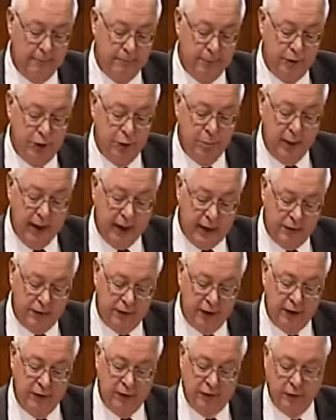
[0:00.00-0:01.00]
to benefit
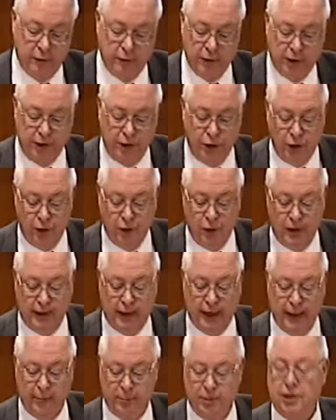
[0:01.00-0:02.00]
from a new
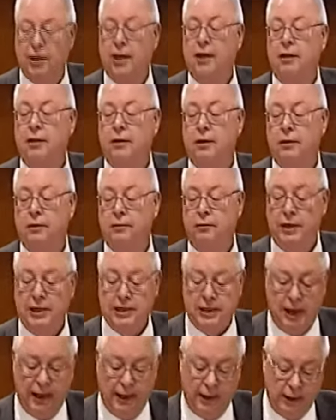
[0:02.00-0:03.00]
curbside
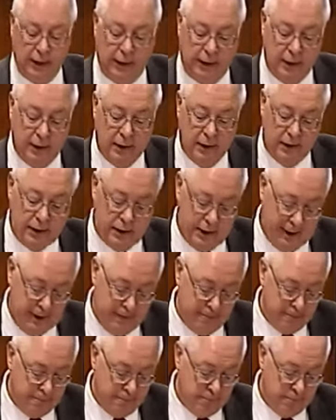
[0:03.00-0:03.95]
recycling scheme.